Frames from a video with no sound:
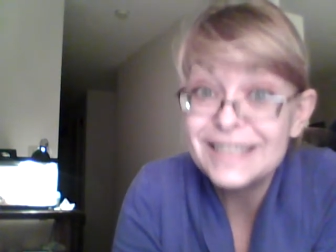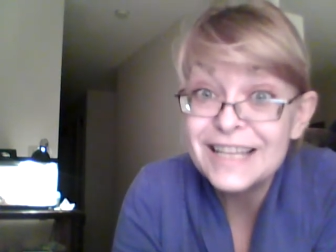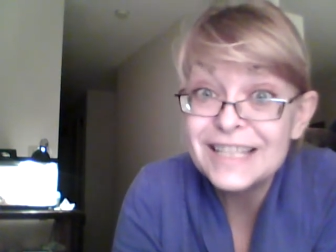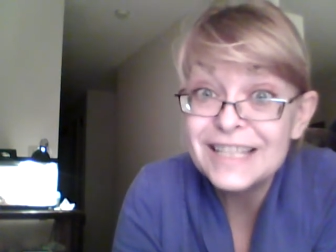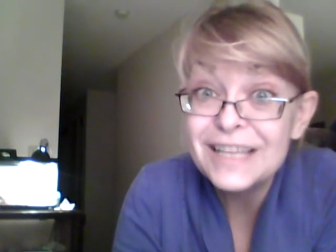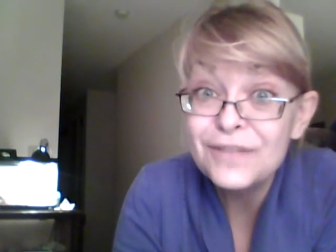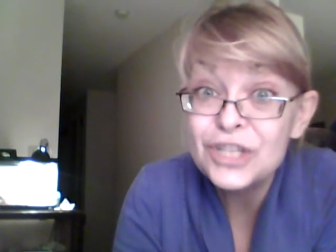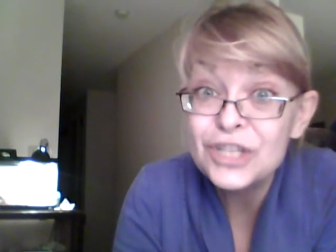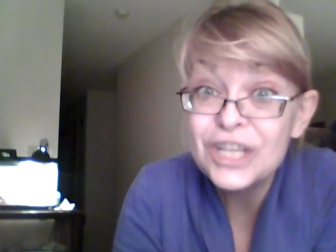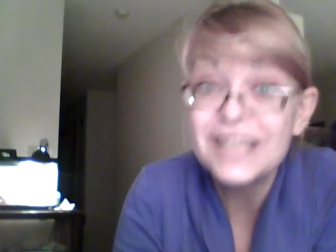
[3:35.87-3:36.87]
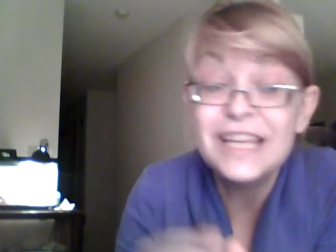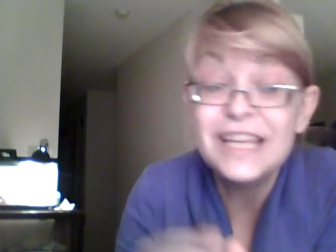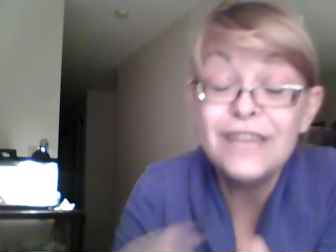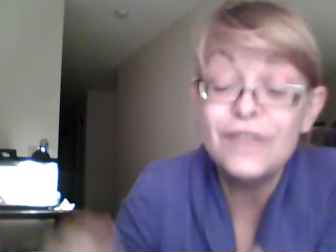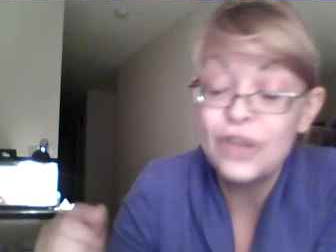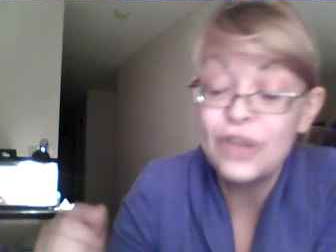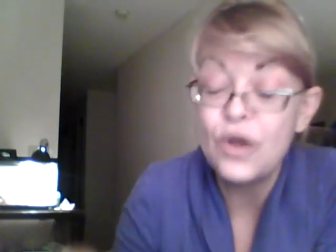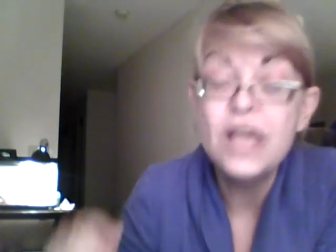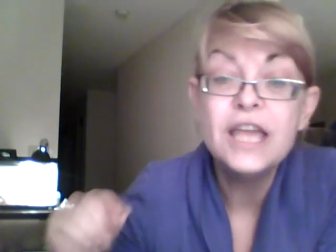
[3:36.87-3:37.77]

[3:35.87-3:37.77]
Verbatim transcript: doesn't give a shit, even though